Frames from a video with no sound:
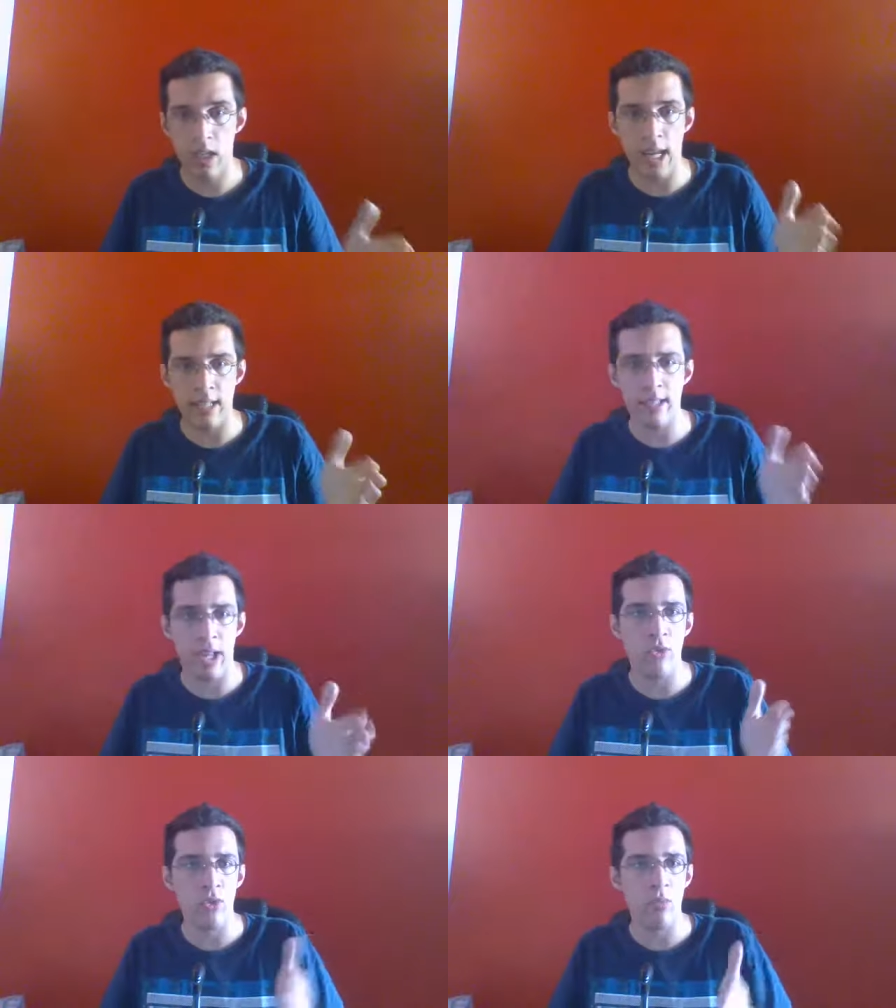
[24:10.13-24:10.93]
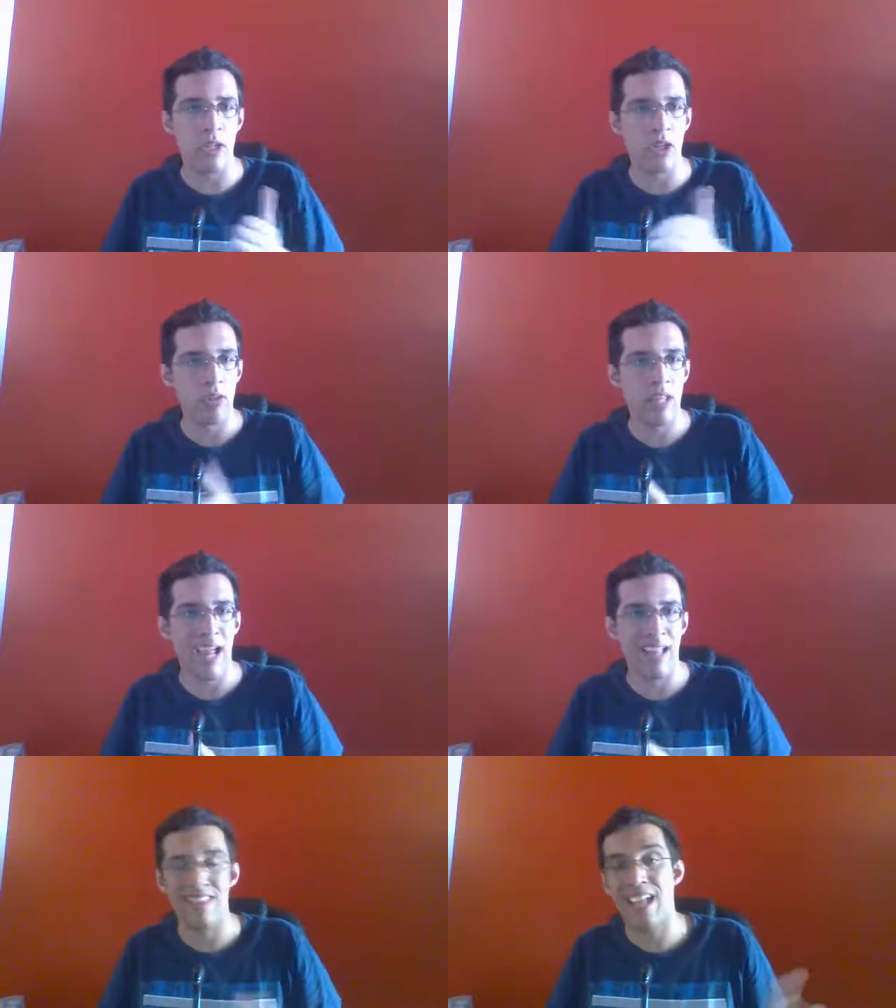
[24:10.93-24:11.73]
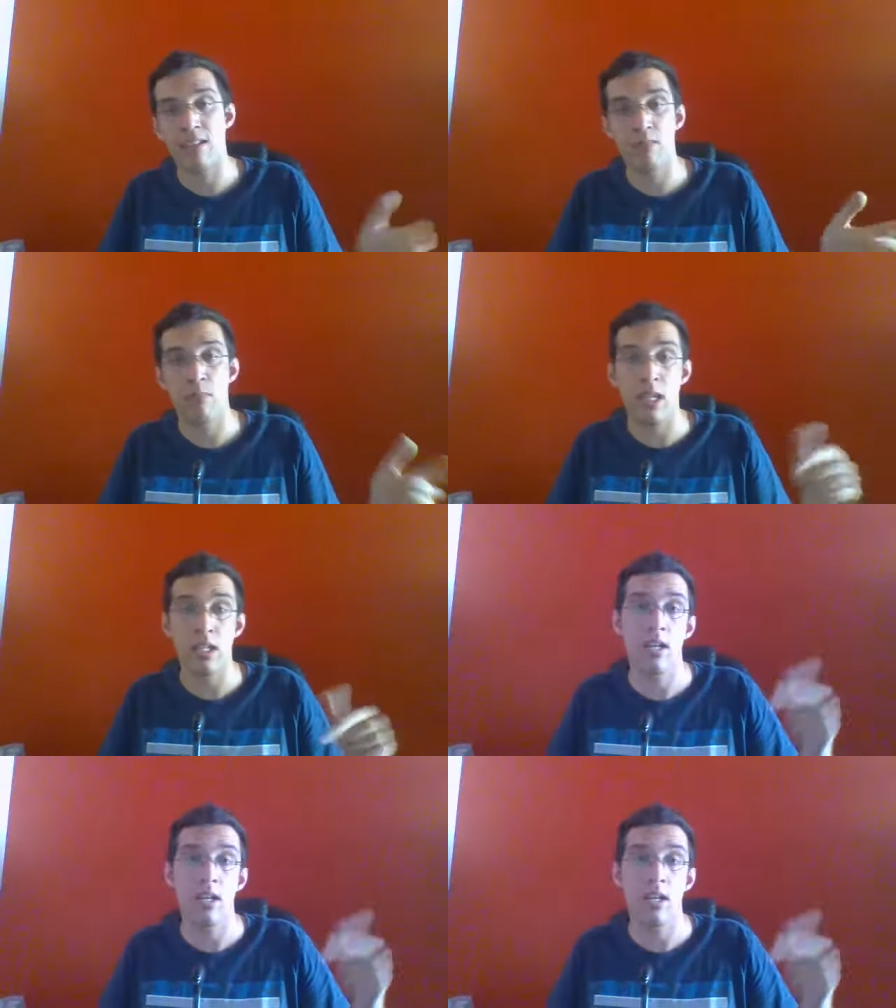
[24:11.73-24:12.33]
in Tenryubito land, that being